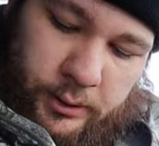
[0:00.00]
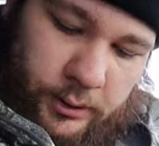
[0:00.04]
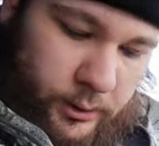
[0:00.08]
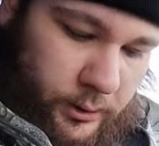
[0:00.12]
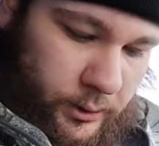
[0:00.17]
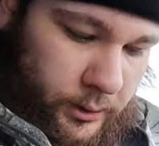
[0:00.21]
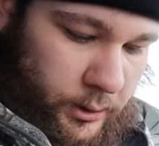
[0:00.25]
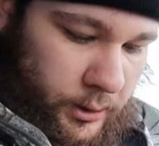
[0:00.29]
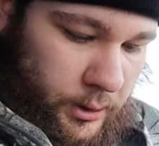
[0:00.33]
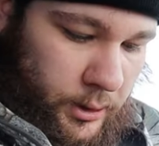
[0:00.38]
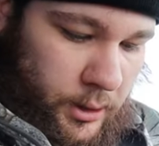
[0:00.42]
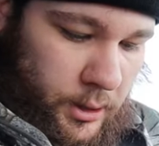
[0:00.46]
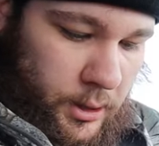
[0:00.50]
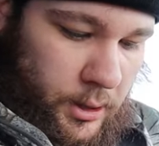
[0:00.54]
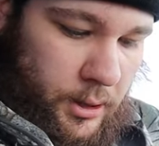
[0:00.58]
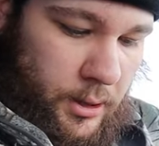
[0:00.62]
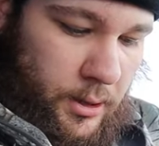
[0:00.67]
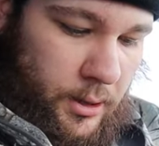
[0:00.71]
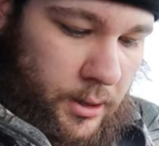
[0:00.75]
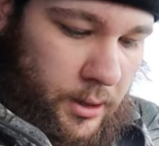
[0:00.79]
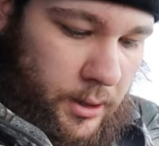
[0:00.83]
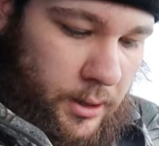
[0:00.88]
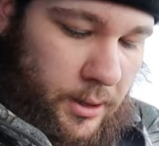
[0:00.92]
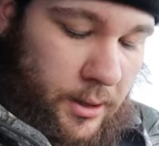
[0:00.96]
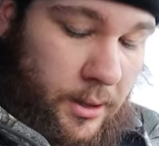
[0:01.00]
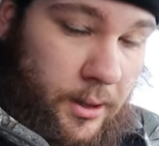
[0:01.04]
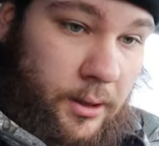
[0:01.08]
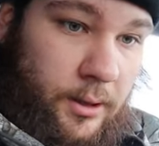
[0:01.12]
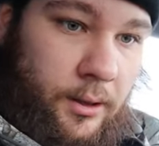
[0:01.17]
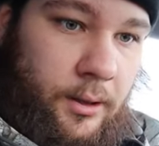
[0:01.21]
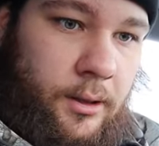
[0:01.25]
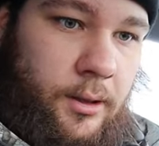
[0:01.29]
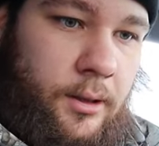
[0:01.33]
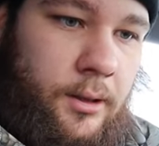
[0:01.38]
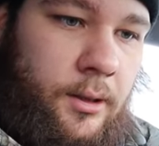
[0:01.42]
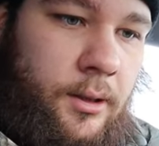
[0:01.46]

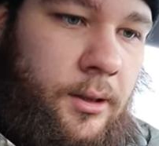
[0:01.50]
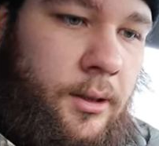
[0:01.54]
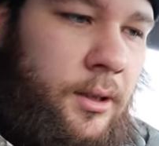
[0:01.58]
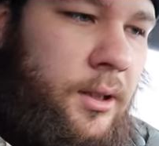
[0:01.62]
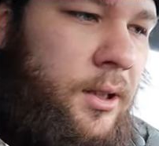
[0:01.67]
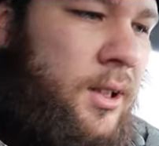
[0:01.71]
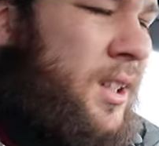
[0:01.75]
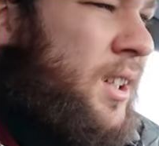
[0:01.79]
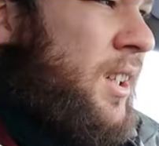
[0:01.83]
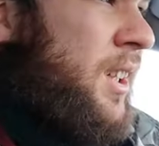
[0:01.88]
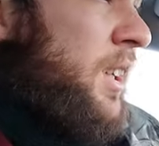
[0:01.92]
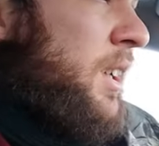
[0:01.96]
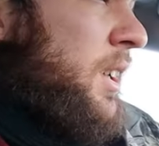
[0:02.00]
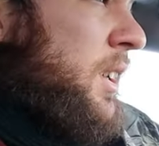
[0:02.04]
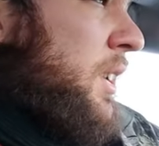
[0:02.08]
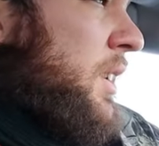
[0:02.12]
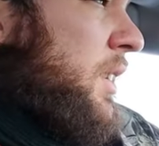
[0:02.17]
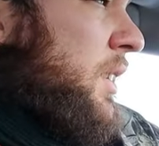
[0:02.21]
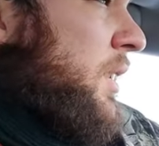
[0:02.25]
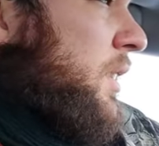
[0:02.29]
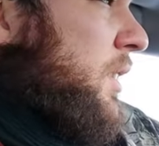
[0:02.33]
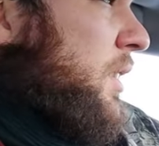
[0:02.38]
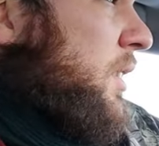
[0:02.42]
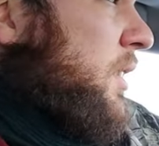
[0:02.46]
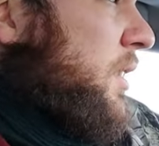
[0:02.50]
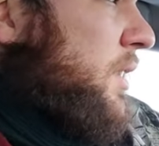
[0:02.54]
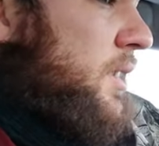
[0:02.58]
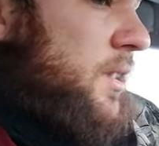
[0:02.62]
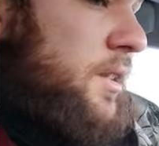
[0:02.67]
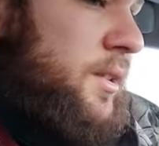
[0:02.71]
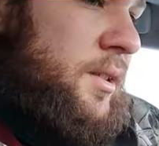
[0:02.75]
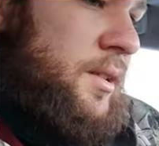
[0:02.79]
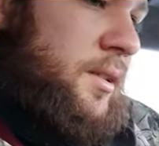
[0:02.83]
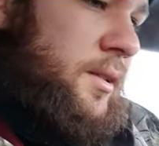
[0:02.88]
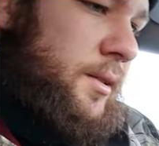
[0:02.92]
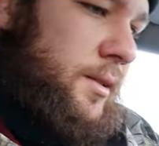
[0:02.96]

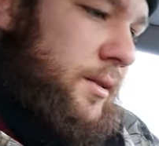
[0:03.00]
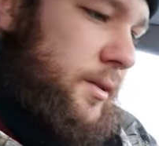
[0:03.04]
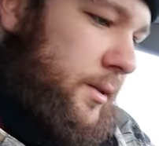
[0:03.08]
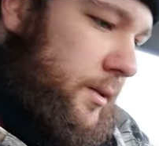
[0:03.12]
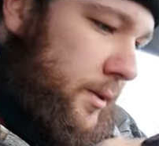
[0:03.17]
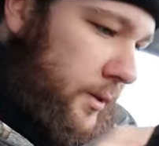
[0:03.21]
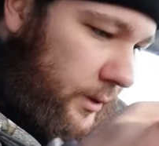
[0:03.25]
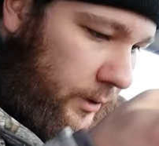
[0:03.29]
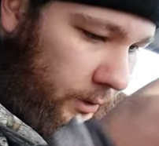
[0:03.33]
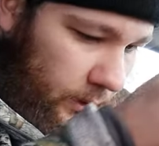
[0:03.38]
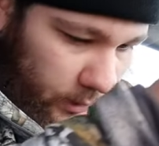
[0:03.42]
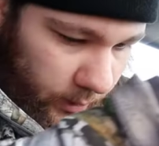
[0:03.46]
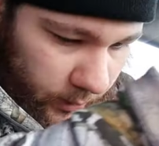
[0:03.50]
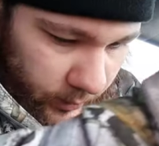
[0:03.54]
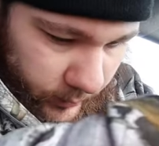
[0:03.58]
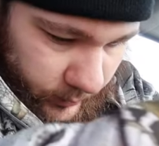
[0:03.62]
(no one is talking)